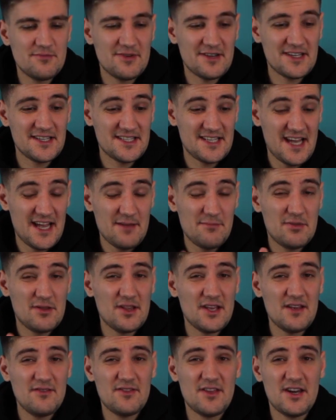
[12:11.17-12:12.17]
because I
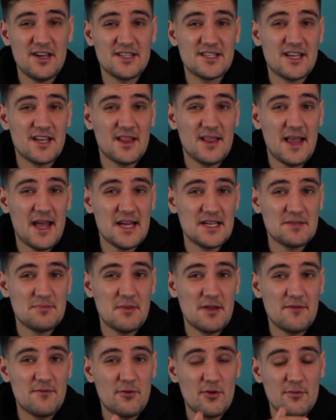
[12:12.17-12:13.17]
believe that it's gonna last
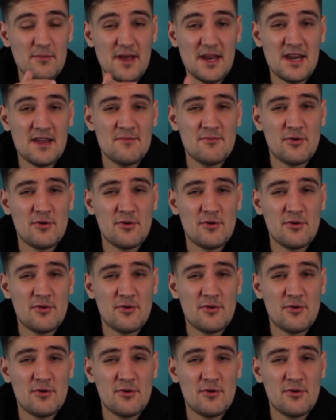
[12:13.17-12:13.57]
me for many